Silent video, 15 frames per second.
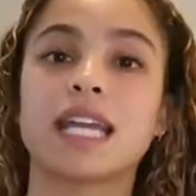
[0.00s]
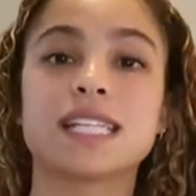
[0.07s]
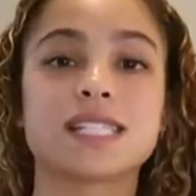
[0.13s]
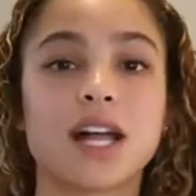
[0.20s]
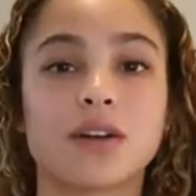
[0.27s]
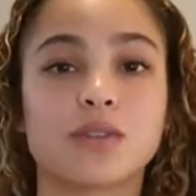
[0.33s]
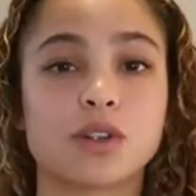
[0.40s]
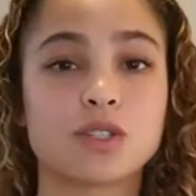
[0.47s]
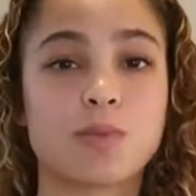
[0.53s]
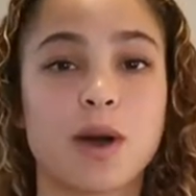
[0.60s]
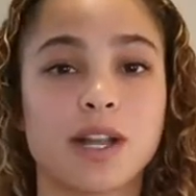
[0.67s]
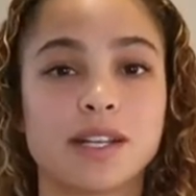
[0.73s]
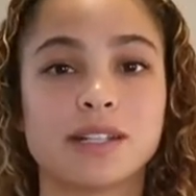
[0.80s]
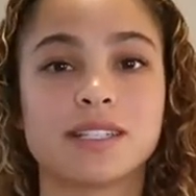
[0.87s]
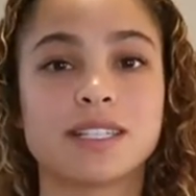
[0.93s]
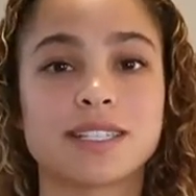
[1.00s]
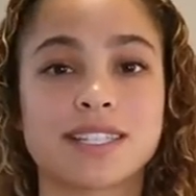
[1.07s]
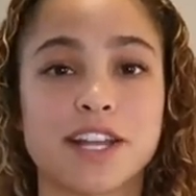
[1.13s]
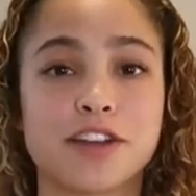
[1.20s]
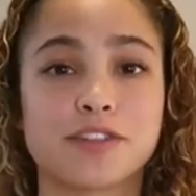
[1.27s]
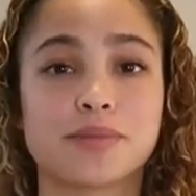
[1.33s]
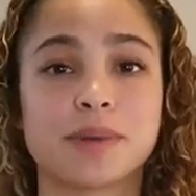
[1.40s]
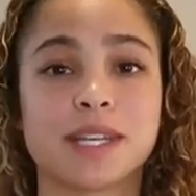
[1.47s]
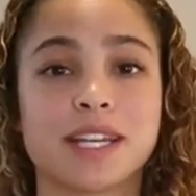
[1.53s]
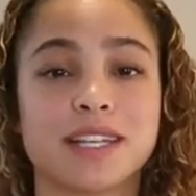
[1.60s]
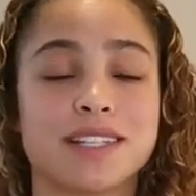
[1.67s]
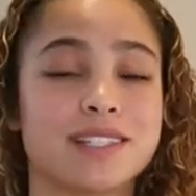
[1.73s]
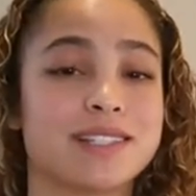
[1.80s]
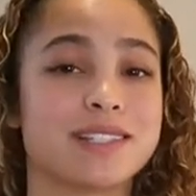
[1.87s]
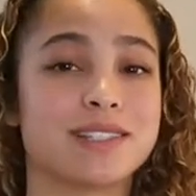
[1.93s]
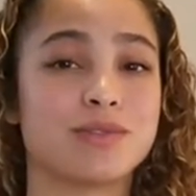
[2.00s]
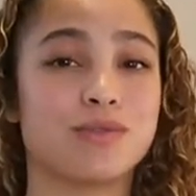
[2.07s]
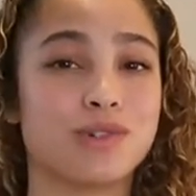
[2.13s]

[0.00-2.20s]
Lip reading: He's not responding to stuff because,